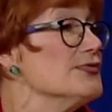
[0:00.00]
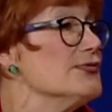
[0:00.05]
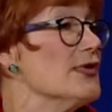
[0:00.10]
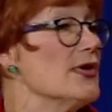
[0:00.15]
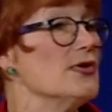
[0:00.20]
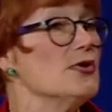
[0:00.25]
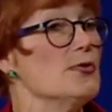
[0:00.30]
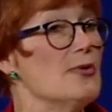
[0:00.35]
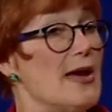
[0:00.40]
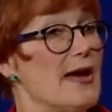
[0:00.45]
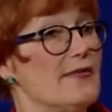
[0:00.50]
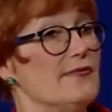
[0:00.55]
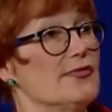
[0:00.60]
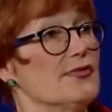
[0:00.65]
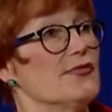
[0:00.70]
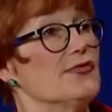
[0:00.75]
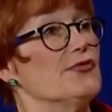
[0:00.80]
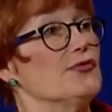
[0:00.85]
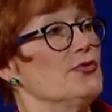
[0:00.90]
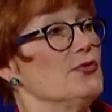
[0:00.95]
said, you have
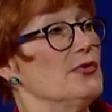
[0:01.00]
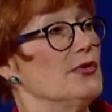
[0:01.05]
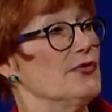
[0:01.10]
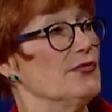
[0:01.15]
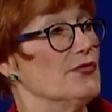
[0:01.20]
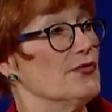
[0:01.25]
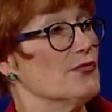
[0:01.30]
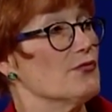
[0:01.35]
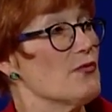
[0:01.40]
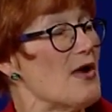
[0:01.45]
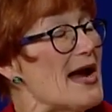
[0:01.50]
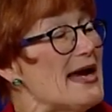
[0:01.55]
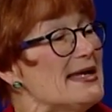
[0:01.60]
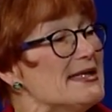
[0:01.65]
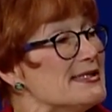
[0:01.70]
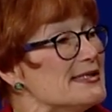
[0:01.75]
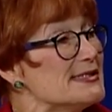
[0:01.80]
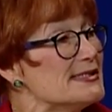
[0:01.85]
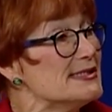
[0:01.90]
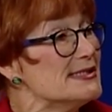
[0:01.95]
the students
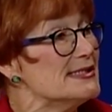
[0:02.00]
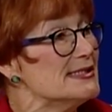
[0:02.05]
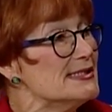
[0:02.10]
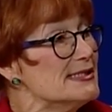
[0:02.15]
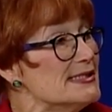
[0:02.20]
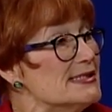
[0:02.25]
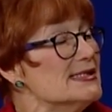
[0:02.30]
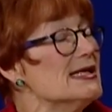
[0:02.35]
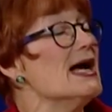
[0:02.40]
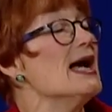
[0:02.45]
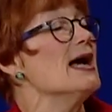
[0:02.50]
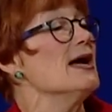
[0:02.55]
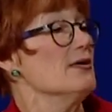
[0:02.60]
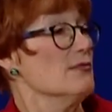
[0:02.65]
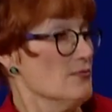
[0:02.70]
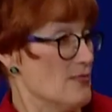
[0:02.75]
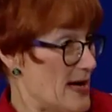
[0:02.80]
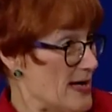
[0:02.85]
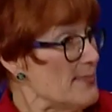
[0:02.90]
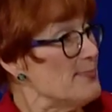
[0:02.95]
write,
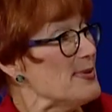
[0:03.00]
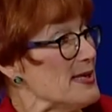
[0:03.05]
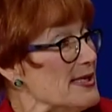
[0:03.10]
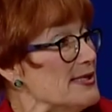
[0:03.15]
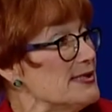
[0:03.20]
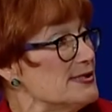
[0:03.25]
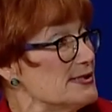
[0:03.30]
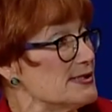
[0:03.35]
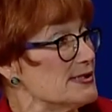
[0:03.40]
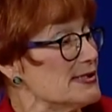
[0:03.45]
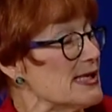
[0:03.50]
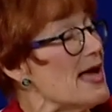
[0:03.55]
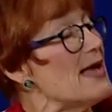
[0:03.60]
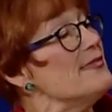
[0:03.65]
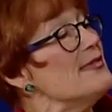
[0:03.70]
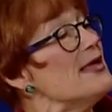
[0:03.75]
write a piece, and